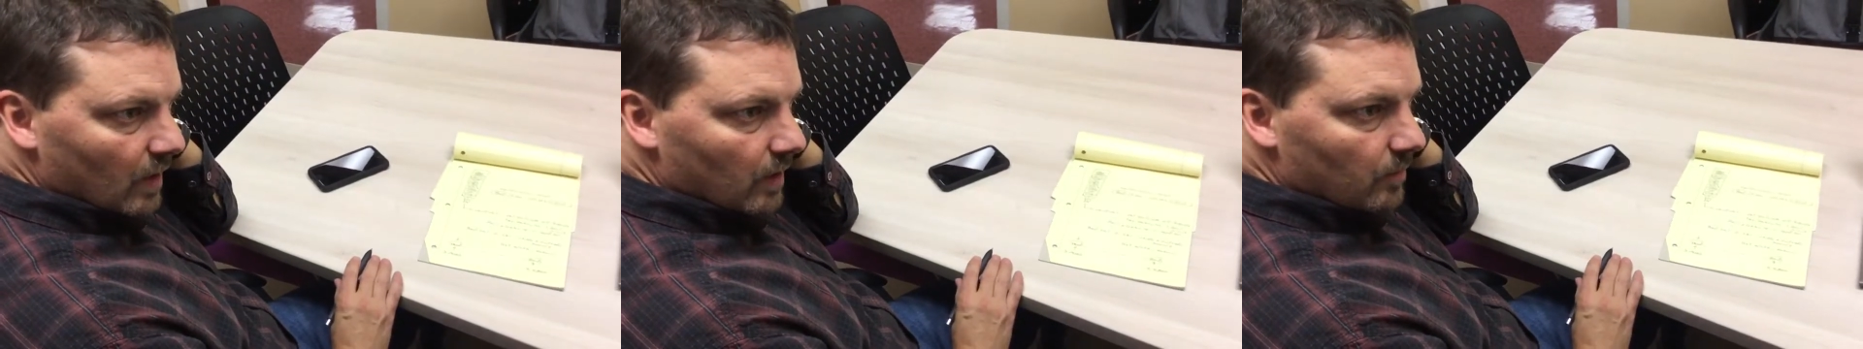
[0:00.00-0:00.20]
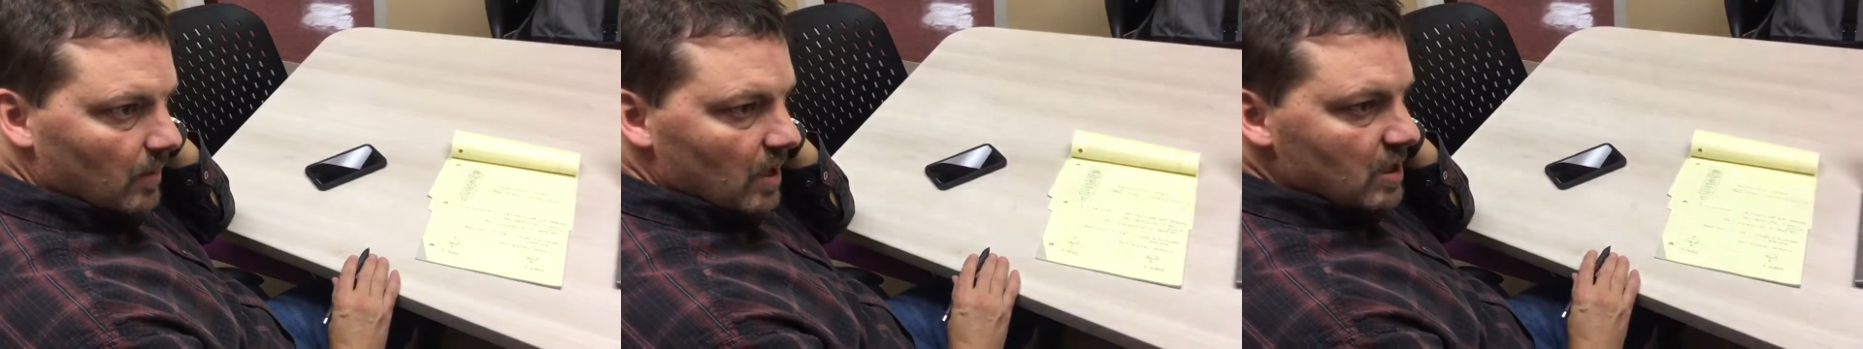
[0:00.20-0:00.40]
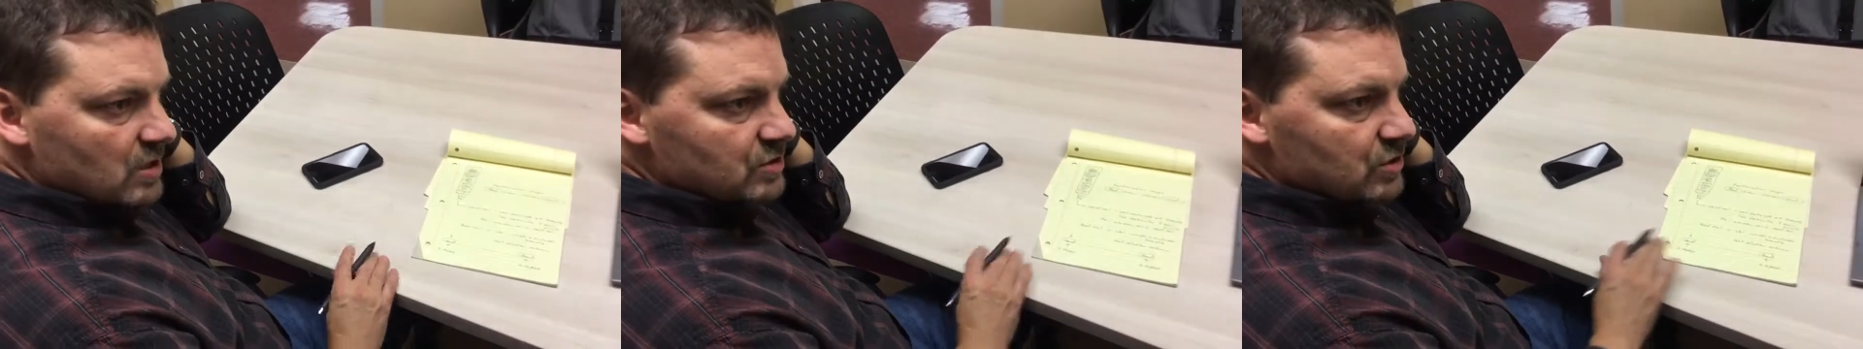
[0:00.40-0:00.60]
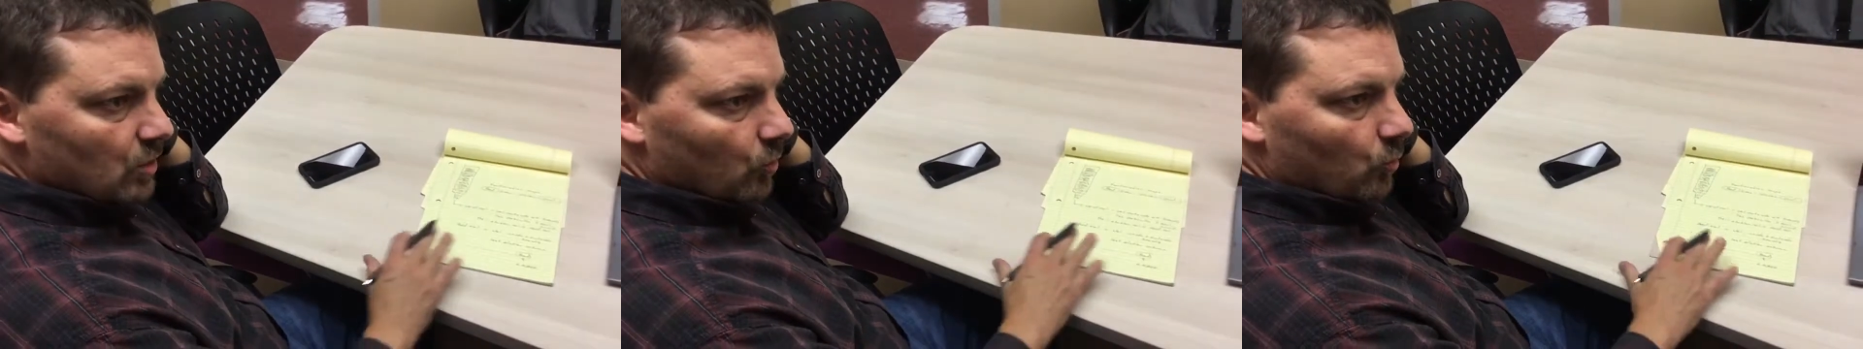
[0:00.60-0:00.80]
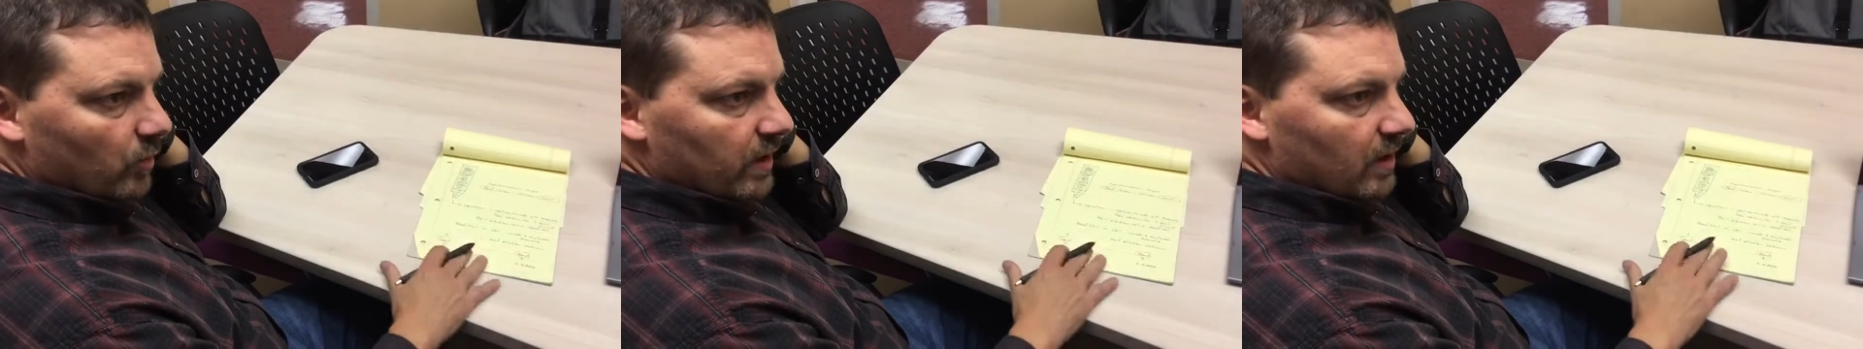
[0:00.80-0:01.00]
Okay, so
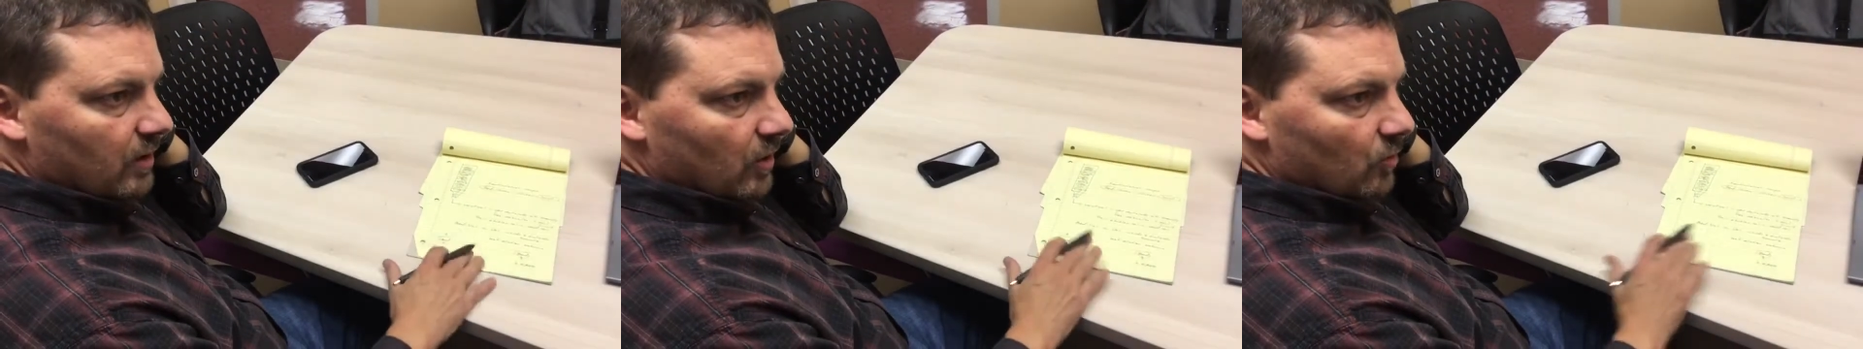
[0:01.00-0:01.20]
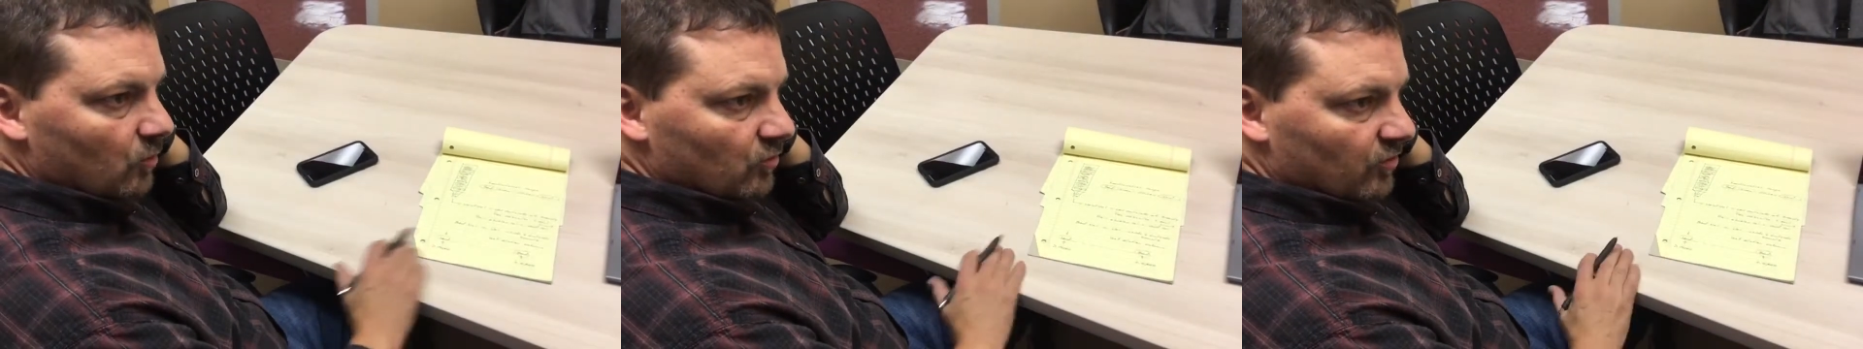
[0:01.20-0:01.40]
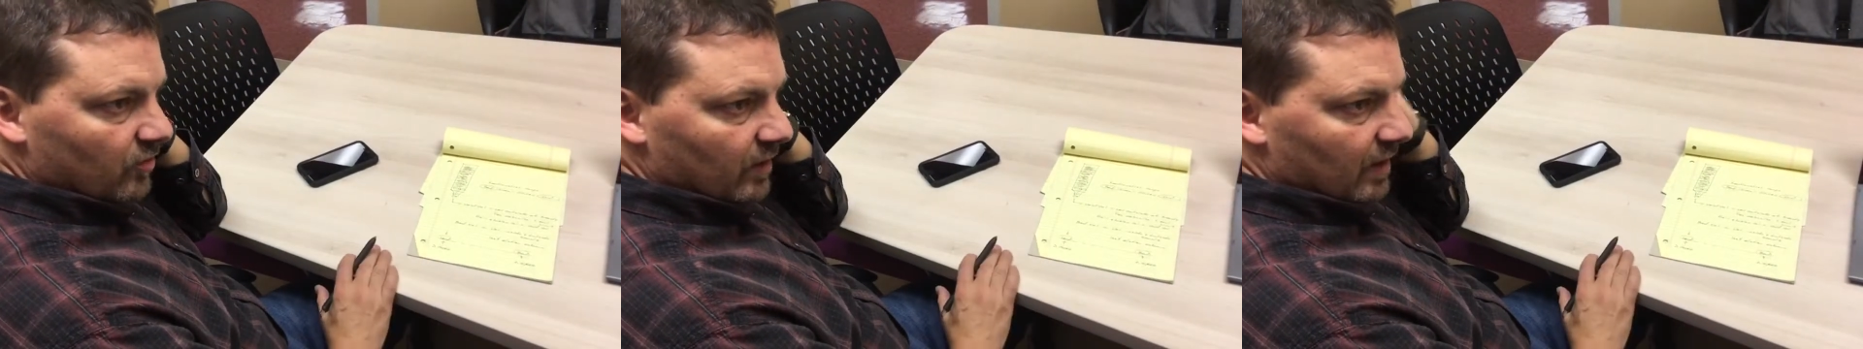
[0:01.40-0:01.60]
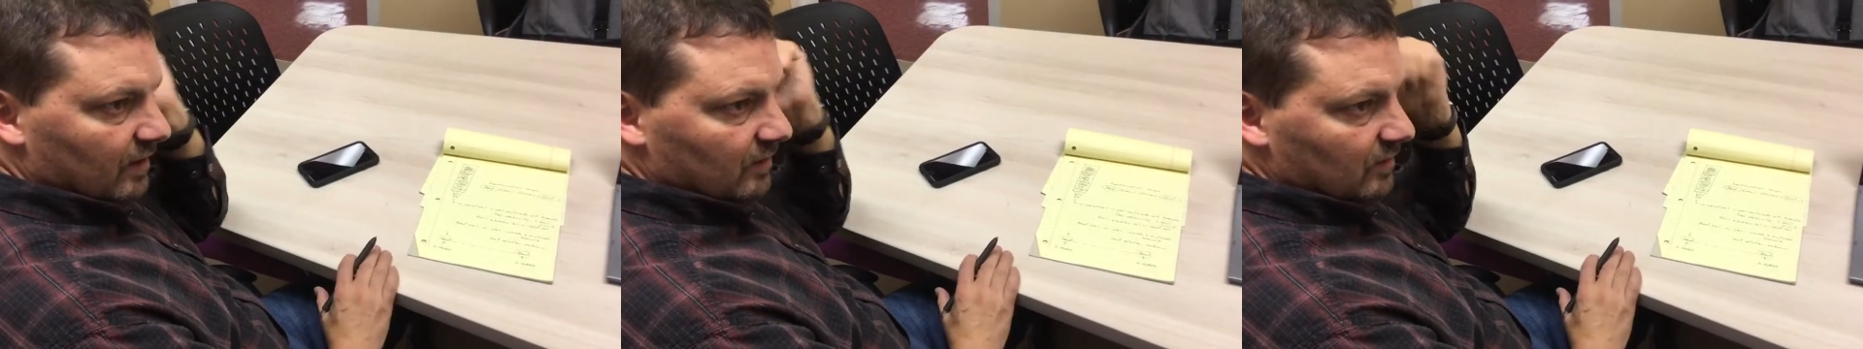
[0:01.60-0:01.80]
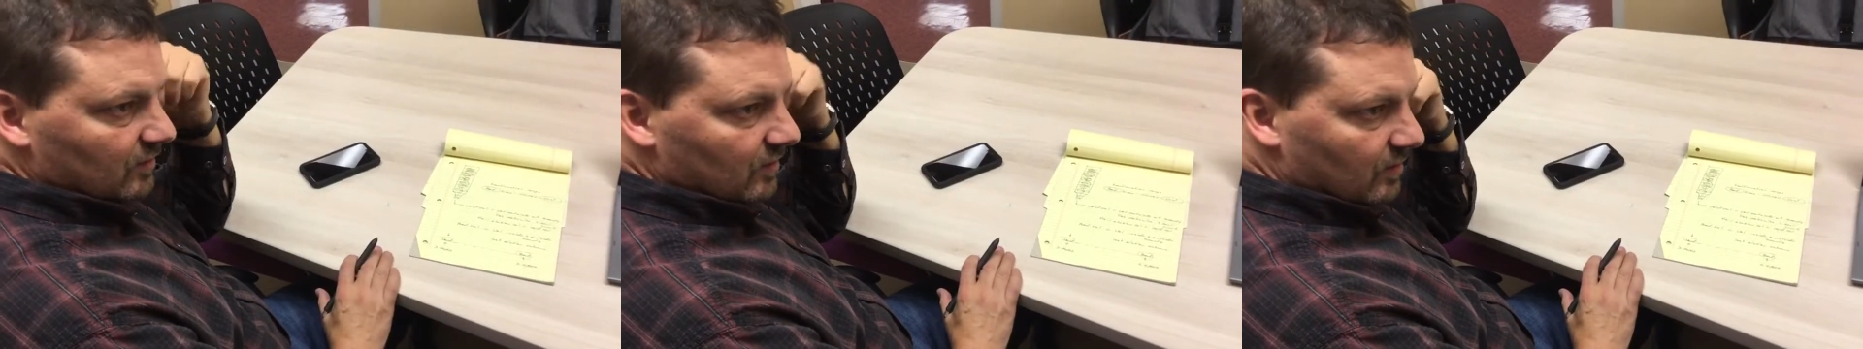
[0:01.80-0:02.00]
we use
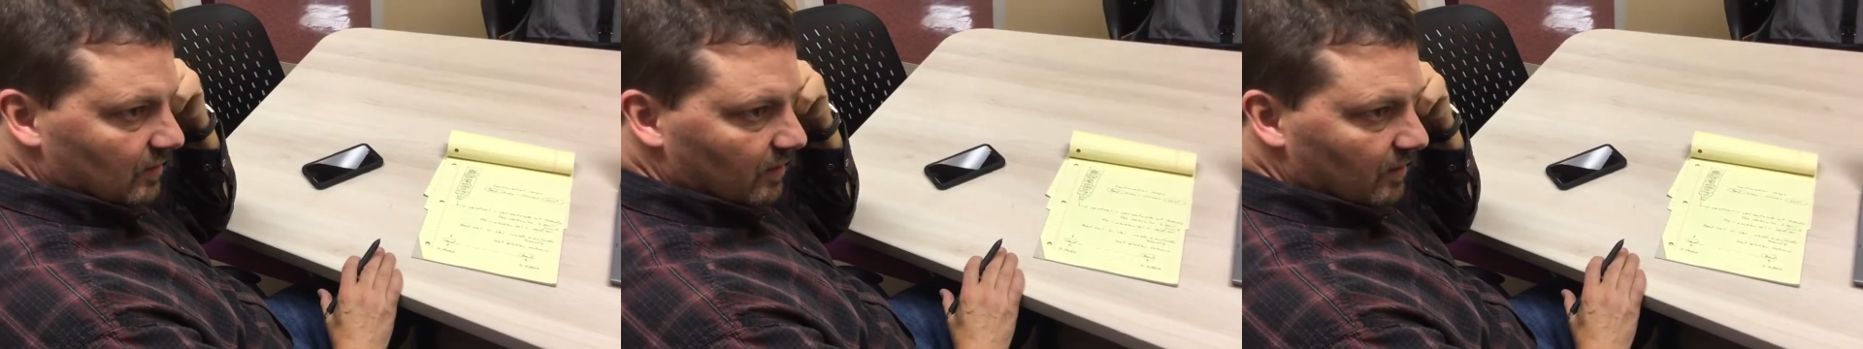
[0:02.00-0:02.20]
this